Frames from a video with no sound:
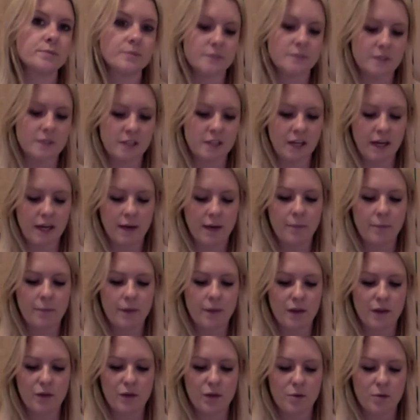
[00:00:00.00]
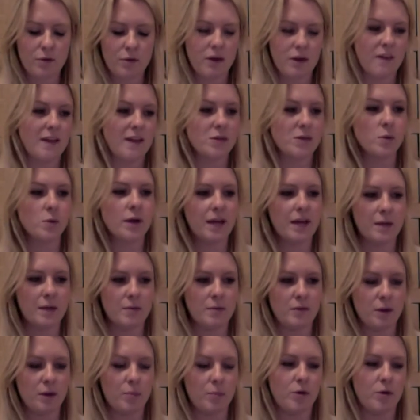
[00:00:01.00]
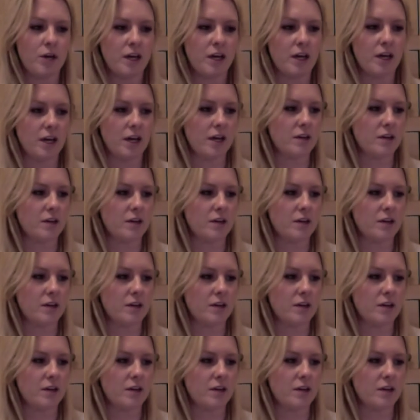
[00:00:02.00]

So yeah, that's what I'm doing, and that's why I keep them separately again,